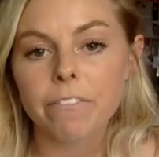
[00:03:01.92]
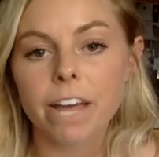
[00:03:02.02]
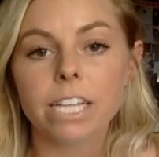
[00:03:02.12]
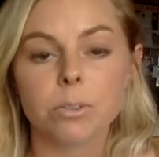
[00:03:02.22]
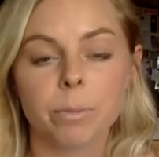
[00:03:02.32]

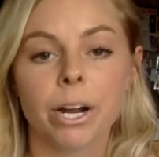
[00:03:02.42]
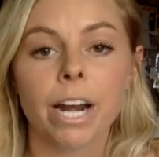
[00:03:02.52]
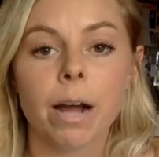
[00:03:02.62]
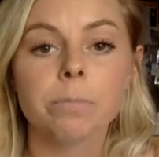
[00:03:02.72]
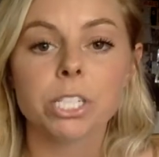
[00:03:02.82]
effects, from here on
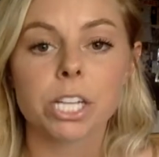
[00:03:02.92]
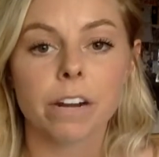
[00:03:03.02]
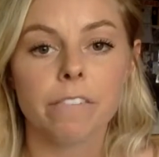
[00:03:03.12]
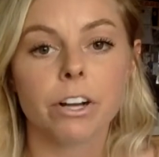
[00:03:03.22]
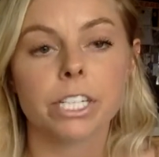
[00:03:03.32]
out, I'm just
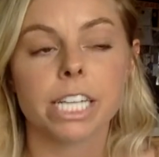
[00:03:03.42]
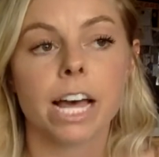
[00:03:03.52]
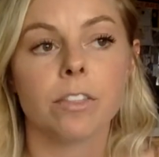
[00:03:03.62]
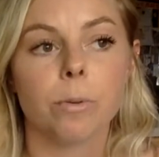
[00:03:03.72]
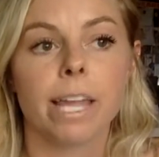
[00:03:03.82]
going to focus
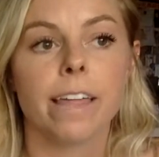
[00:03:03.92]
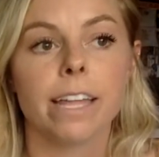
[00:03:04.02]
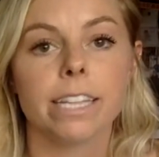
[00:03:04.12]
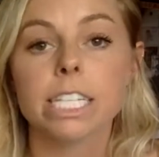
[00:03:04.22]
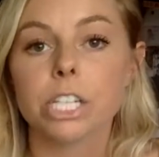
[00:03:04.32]
on the way
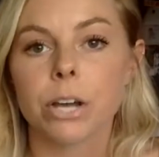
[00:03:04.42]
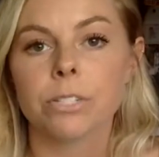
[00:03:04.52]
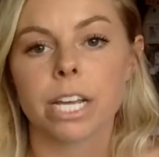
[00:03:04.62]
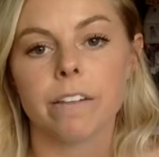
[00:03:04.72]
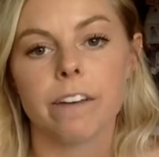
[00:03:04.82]
that these
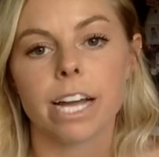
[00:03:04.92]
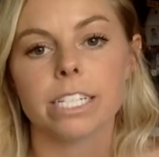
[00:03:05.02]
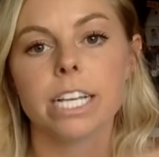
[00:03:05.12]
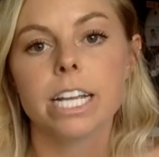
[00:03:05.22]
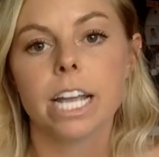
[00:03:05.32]
codes can affect
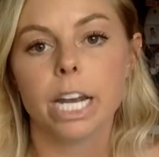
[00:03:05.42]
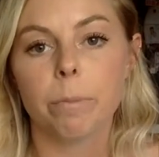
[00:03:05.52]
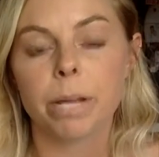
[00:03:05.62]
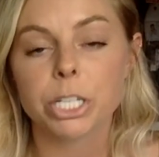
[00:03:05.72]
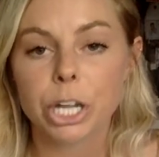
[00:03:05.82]
an
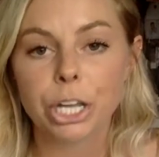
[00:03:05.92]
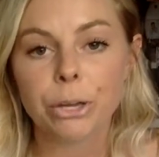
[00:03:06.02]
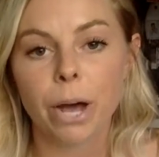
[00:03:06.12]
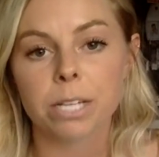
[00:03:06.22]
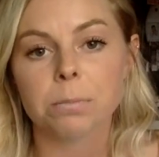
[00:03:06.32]
inpatient
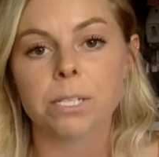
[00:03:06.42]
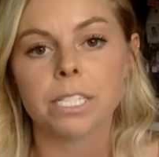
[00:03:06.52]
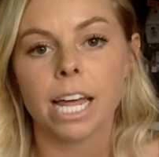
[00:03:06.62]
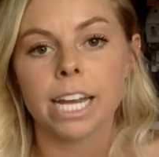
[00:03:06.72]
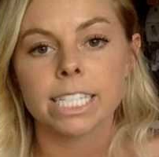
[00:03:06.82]
acute hospital
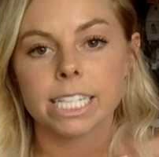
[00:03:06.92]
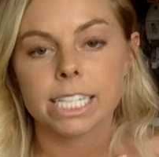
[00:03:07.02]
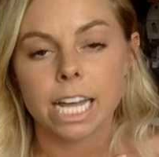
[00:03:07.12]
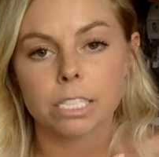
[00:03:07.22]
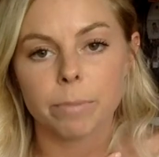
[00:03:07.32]
setting, since
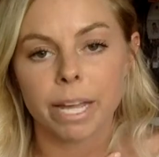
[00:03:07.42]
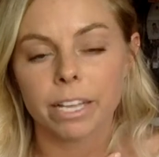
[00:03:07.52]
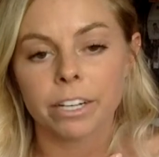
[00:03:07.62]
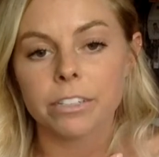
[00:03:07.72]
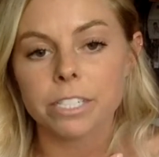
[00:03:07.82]
that's my
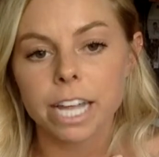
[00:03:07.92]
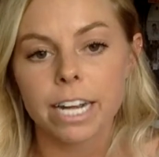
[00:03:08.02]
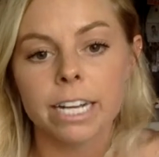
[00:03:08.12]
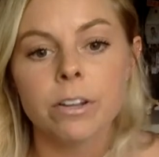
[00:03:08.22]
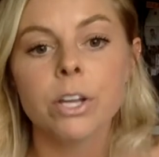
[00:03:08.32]
clinical
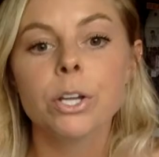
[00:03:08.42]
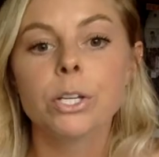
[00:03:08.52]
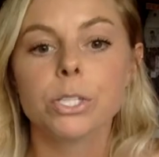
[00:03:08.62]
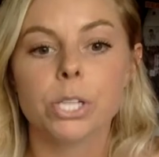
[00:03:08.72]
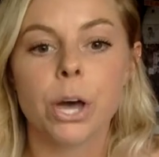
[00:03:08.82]
setting.
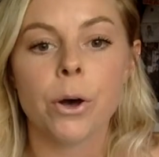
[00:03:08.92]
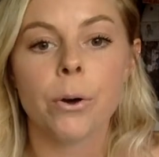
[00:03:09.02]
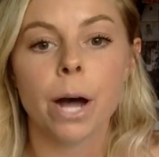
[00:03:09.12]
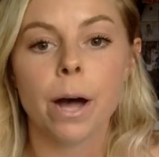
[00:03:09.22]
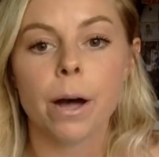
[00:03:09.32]

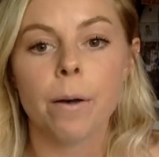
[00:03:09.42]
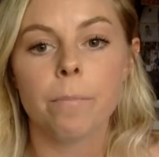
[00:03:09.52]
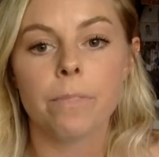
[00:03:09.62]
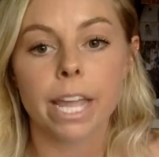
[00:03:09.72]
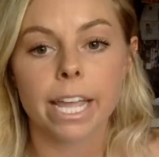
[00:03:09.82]
So
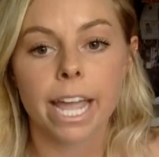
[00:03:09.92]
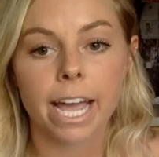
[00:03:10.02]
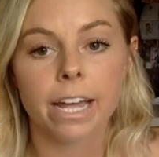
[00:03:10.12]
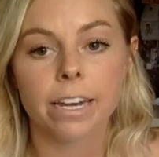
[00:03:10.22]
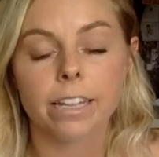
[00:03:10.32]

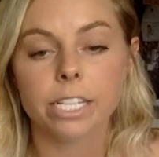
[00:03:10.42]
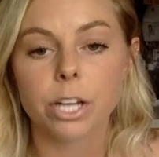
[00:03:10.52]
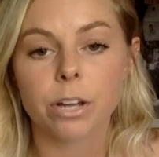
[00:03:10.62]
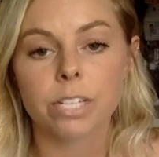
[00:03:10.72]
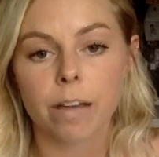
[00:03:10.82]
these
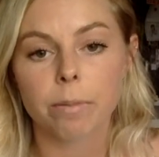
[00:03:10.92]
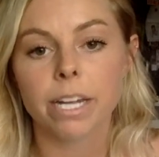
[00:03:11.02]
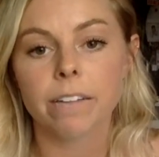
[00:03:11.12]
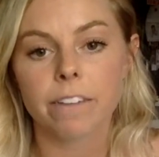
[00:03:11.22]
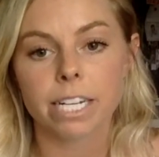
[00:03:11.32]
codes have
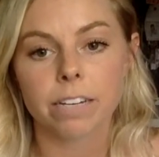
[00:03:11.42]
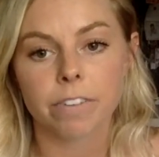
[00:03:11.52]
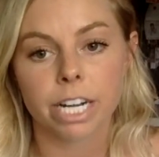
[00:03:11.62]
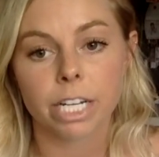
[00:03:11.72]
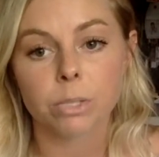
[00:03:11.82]
played an effect on
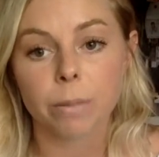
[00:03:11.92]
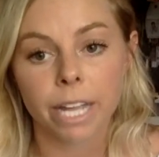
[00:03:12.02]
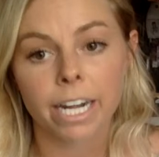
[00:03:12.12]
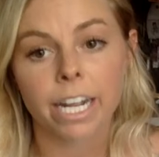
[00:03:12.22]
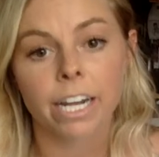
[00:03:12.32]
financial
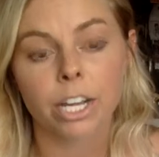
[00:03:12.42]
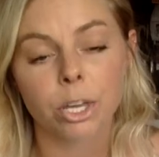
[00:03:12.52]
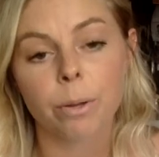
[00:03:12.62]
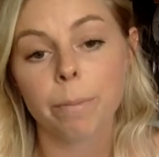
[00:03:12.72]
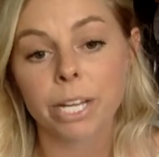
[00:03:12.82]
planning in
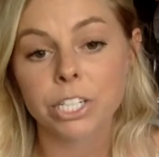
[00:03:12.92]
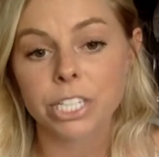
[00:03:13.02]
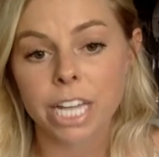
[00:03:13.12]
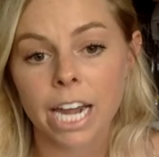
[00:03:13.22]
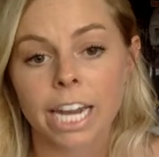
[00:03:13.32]
acute inpatient
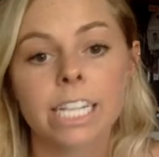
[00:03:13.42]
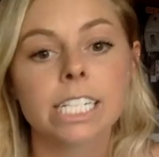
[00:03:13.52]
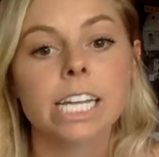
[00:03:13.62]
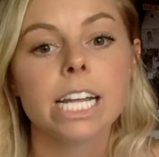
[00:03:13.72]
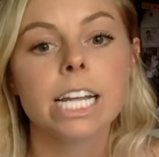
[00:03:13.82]

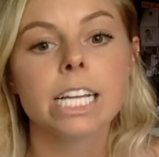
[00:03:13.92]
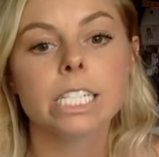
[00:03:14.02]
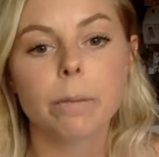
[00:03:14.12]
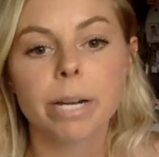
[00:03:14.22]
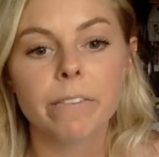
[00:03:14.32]
settings.
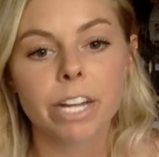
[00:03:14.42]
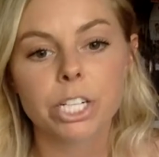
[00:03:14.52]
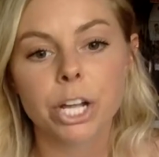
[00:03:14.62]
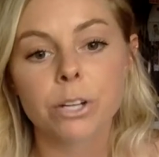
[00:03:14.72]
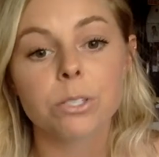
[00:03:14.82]
Some
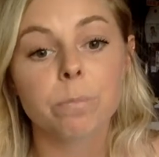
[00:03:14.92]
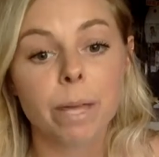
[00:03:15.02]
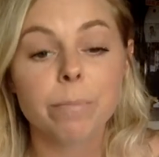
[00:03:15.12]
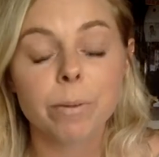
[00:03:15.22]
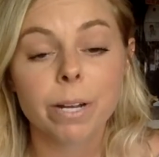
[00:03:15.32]
intervention codes
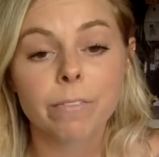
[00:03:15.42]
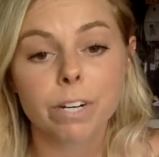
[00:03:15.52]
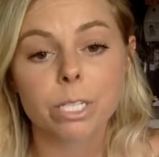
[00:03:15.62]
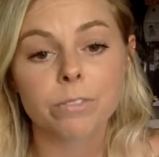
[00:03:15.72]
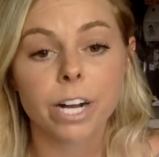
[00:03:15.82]
may be
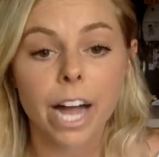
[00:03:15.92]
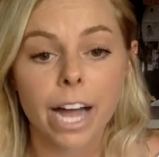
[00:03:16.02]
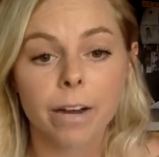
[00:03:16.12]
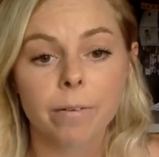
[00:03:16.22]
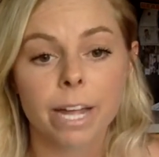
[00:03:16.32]
reimbursed for a
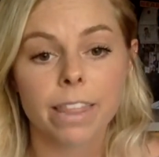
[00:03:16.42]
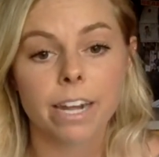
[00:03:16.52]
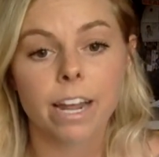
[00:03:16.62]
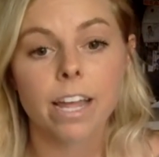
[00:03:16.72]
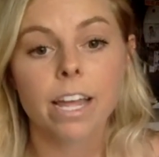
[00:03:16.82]
higher rate than